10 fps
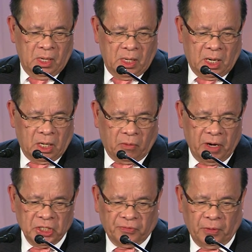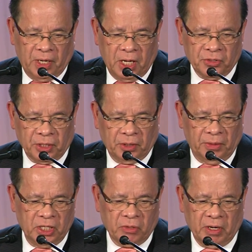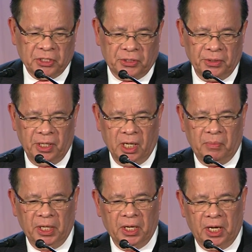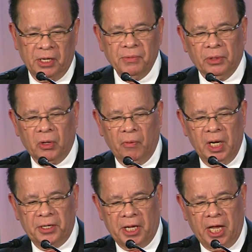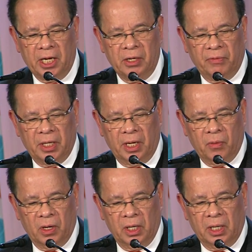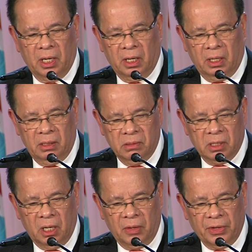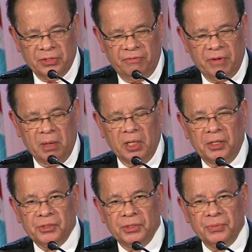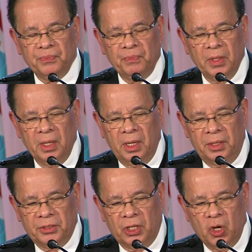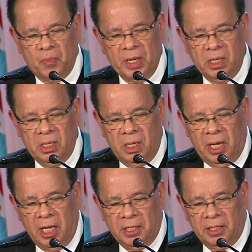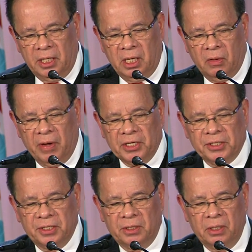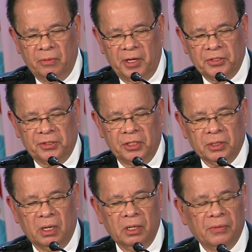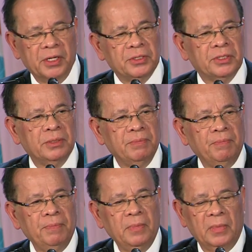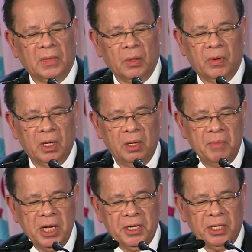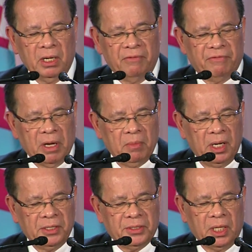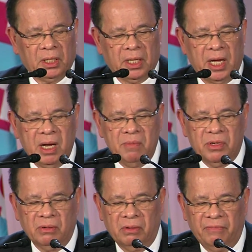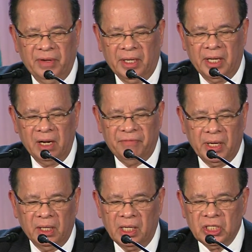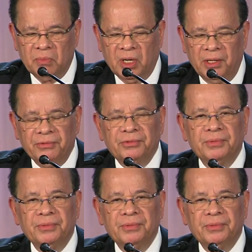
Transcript: Our quest for an answer to this question did not begin, nor will it end with the World Congress of Families. It is an open-ended quest, which this Congress, the World Meeting of Families that came to Philadelphia last month,